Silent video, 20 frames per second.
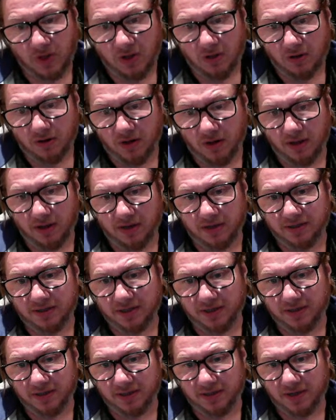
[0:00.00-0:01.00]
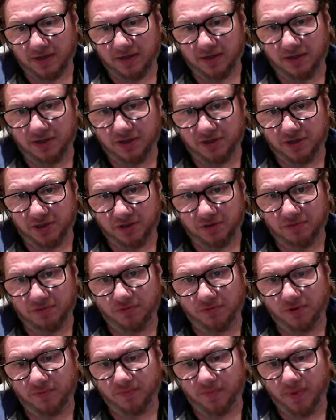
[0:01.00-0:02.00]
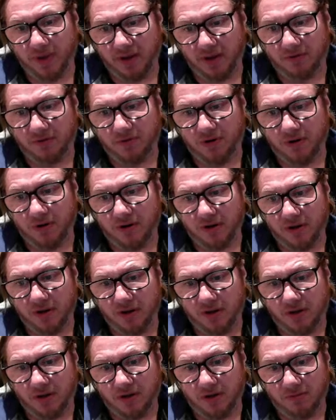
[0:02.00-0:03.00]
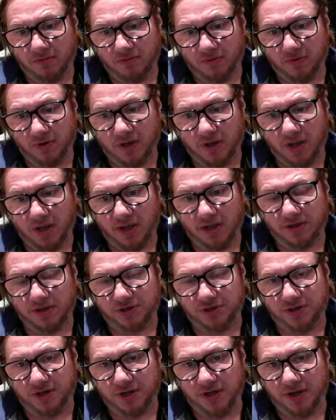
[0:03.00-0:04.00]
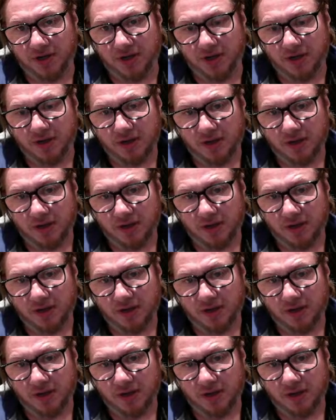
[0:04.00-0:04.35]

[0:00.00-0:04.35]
Knight A6, King E2, Rook back rank, Rook HD.